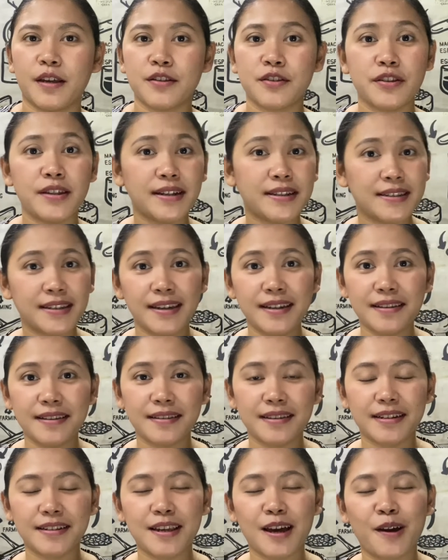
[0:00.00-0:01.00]
So that's it.
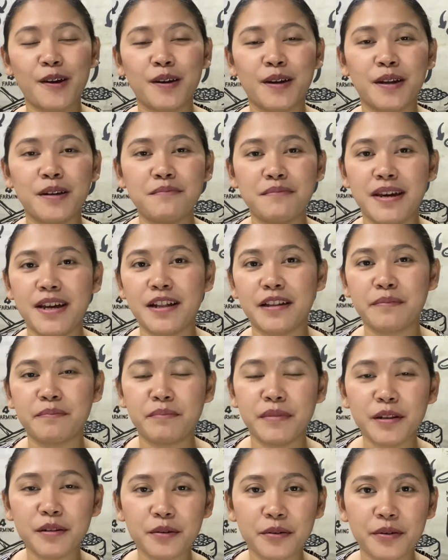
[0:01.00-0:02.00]
That's how you can make
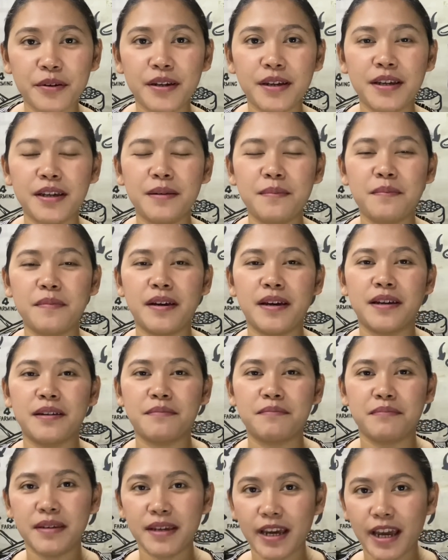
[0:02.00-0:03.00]
milk cream
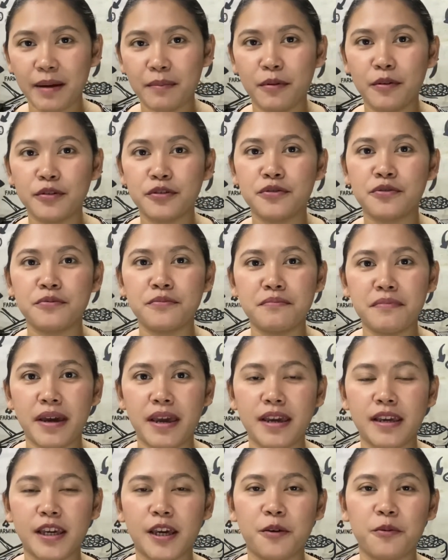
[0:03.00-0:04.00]
and be able to
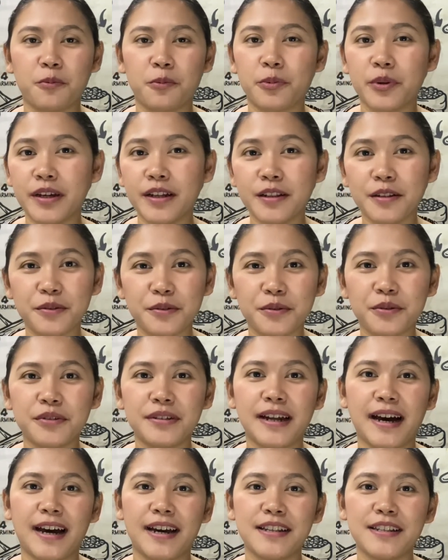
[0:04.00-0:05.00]
make a real good
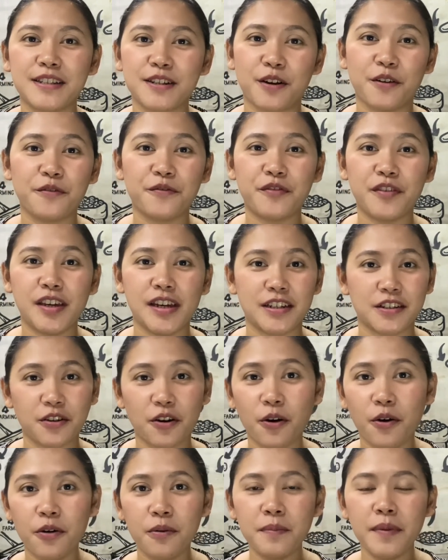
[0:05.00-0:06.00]
iced coffee at
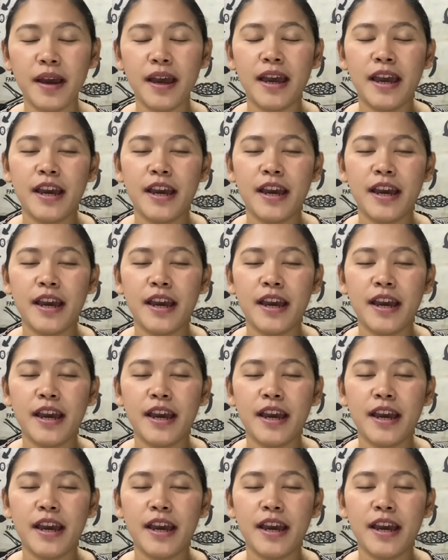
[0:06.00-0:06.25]
home.